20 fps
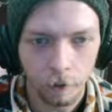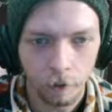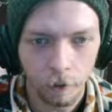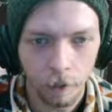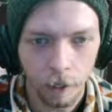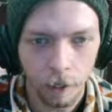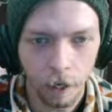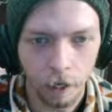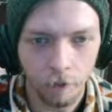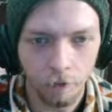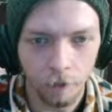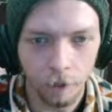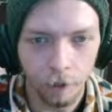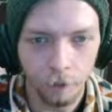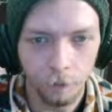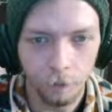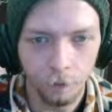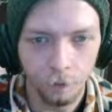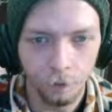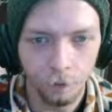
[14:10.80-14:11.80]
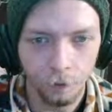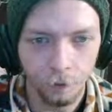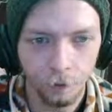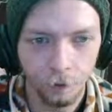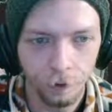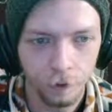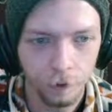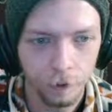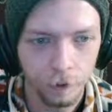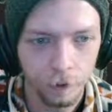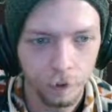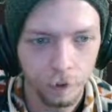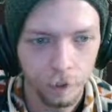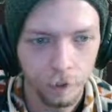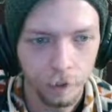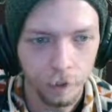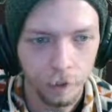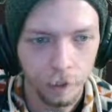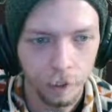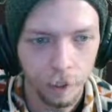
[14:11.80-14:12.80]
half elf,
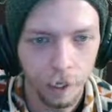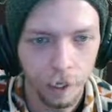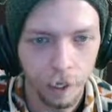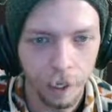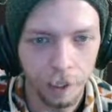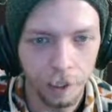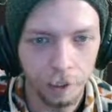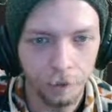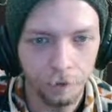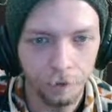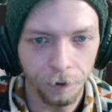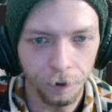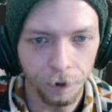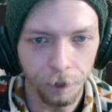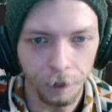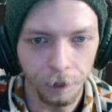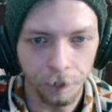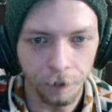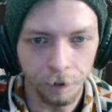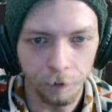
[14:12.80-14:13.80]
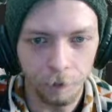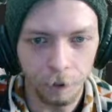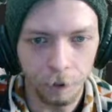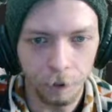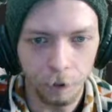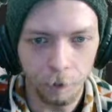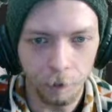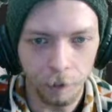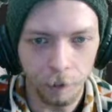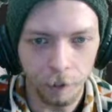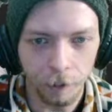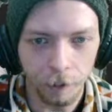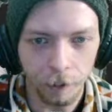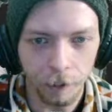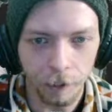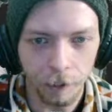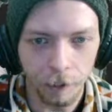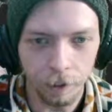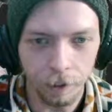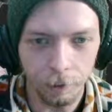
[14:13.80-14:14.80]
and Infernian, which are going to be like
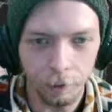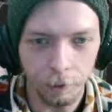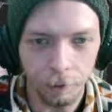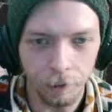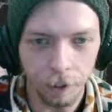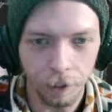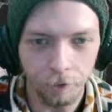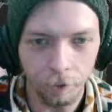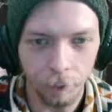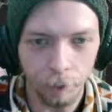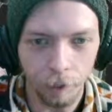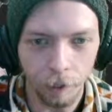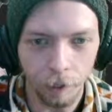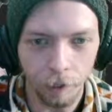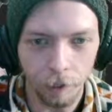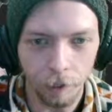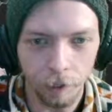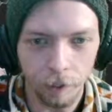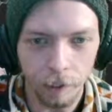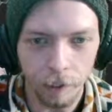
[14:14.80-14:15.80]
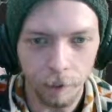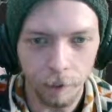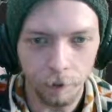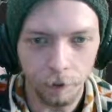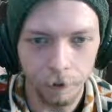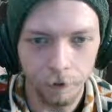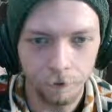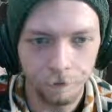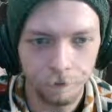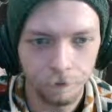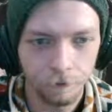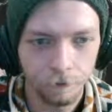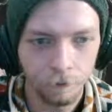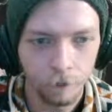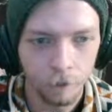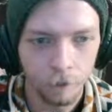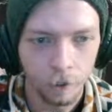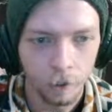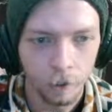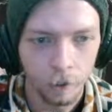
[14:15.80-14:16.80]
these little devil guys. But
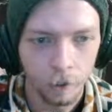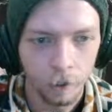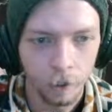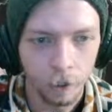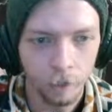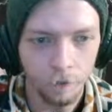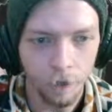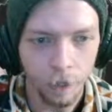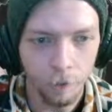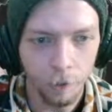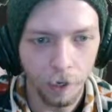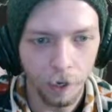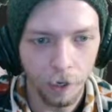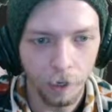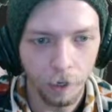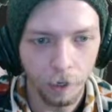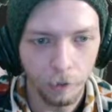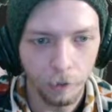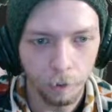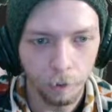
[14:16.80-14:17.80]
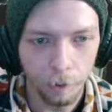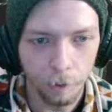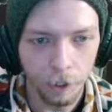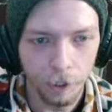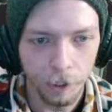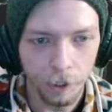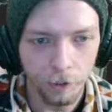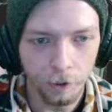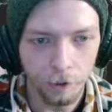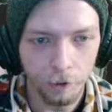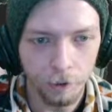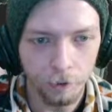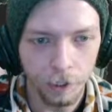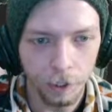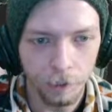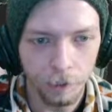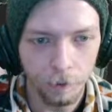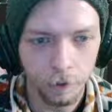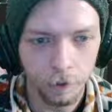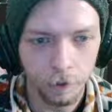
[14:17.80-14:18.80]
the vampire, we're about to start on
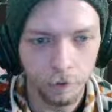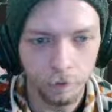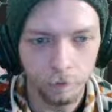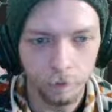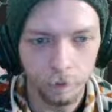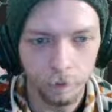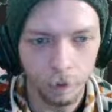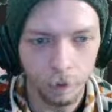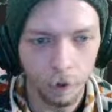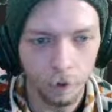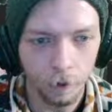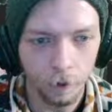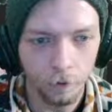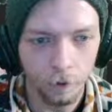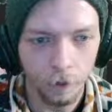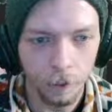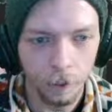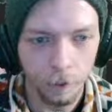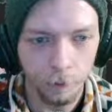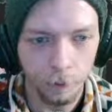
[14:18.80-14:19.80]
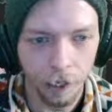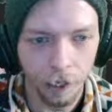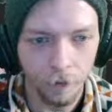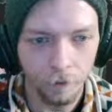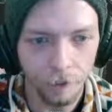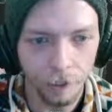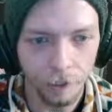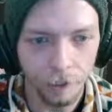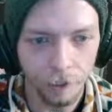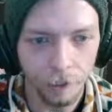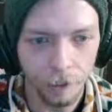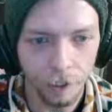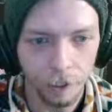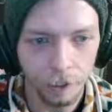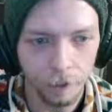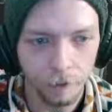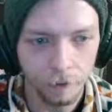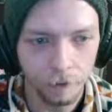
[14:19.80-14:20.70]
this one. All of these we haven't done yet.